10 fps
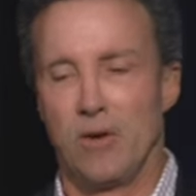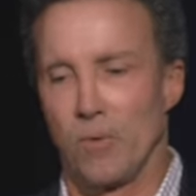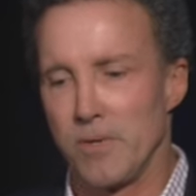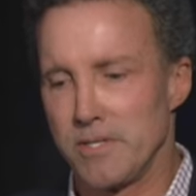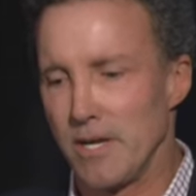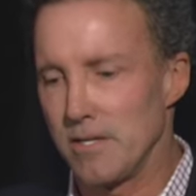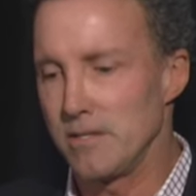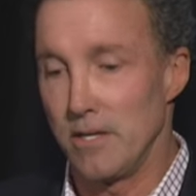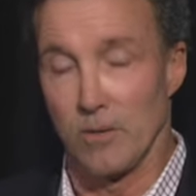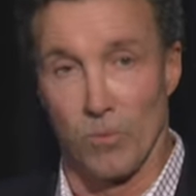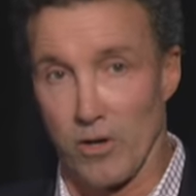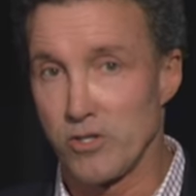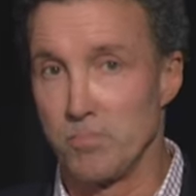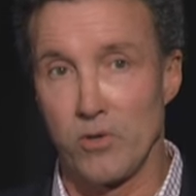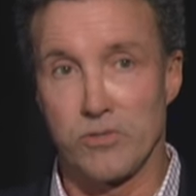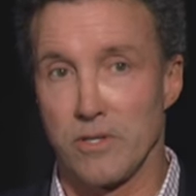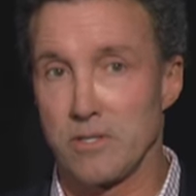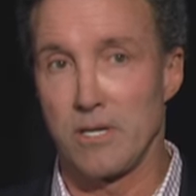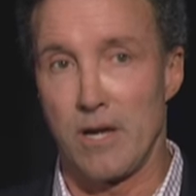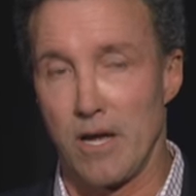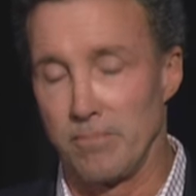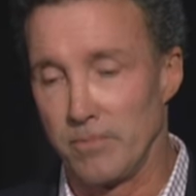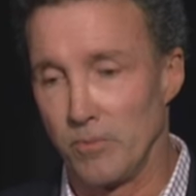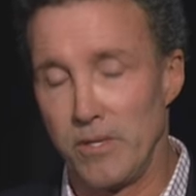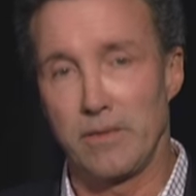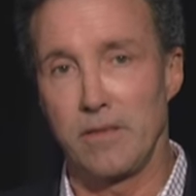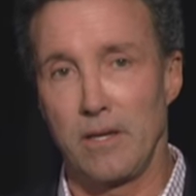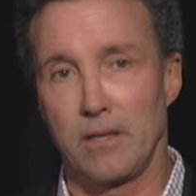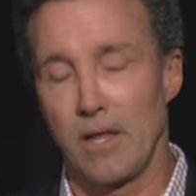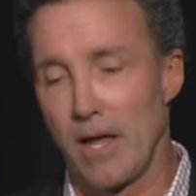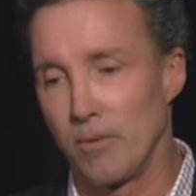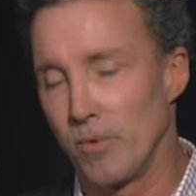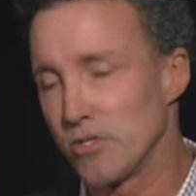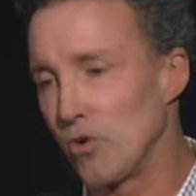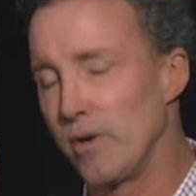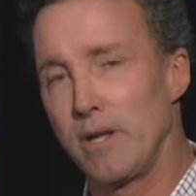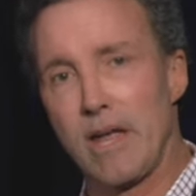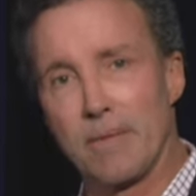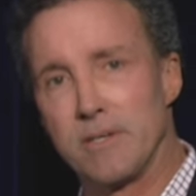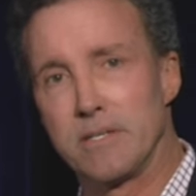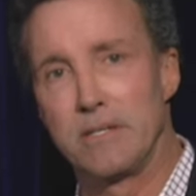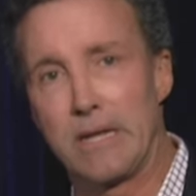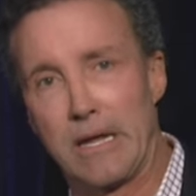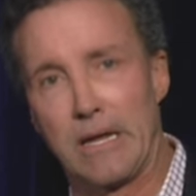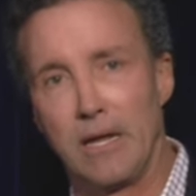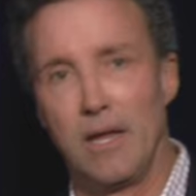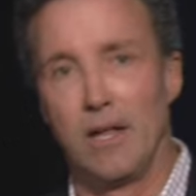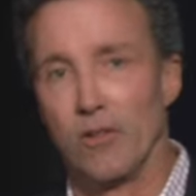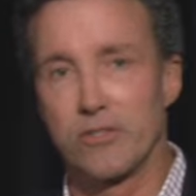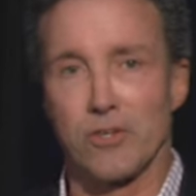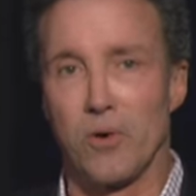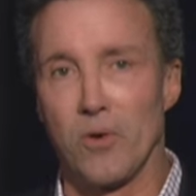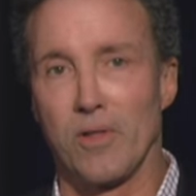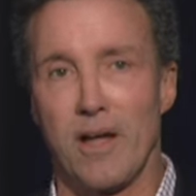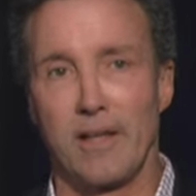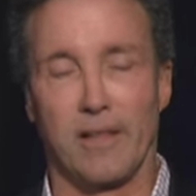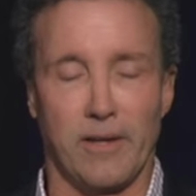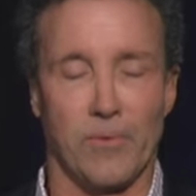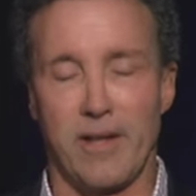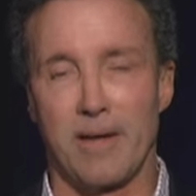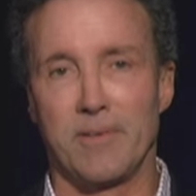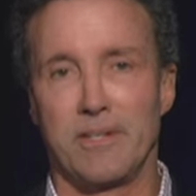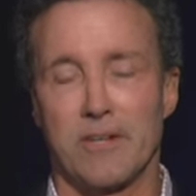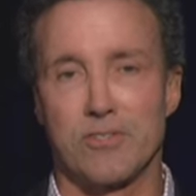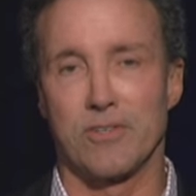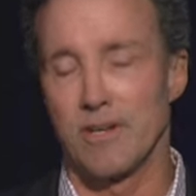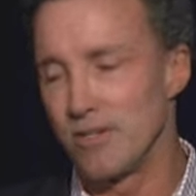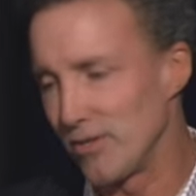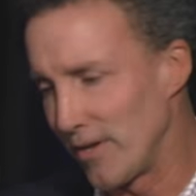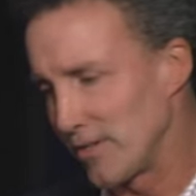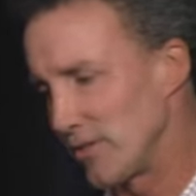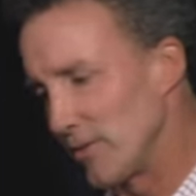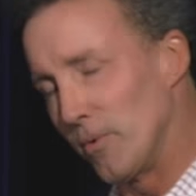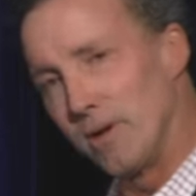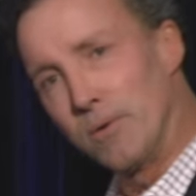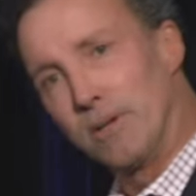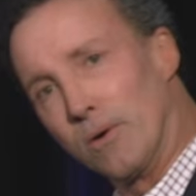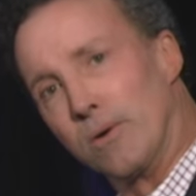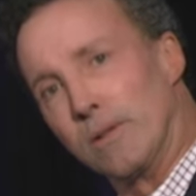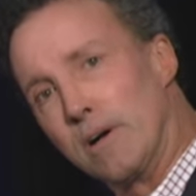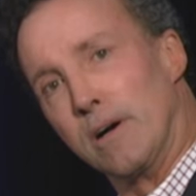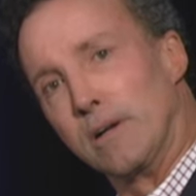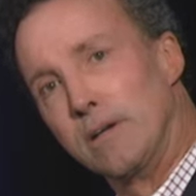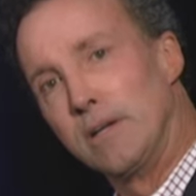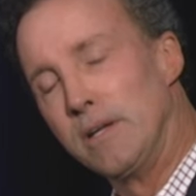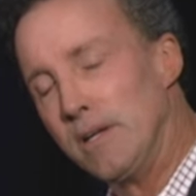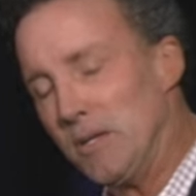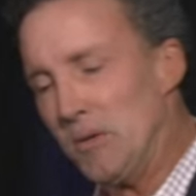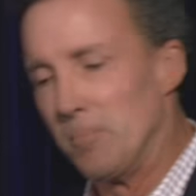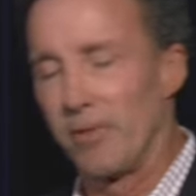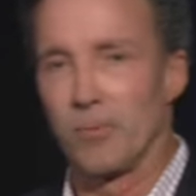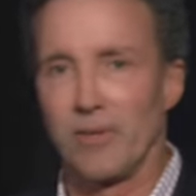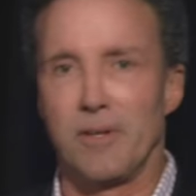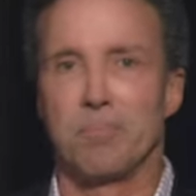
where we tend, and it works most of the time, we think that what's going to happen today looks a whole lot like what happened yesterday, so that's the way we go along. But the really